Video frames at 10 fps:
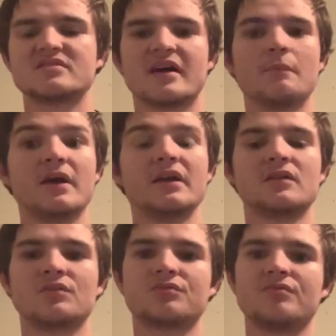They went
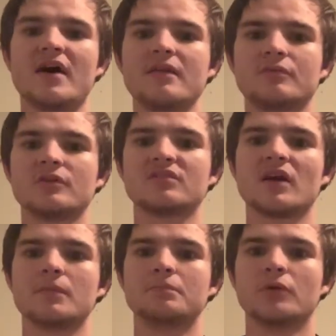in as favourites,
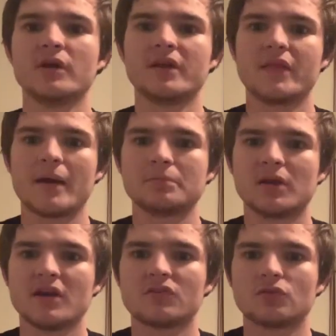and boy did they
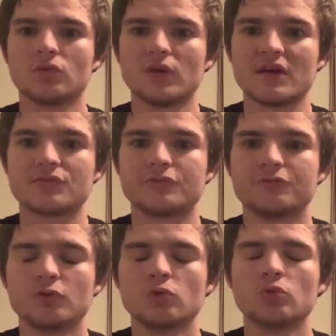play us all as
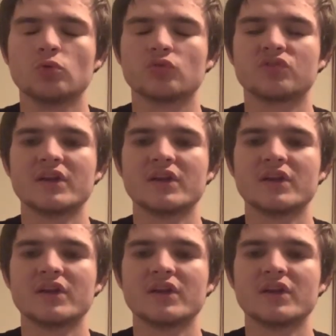fools.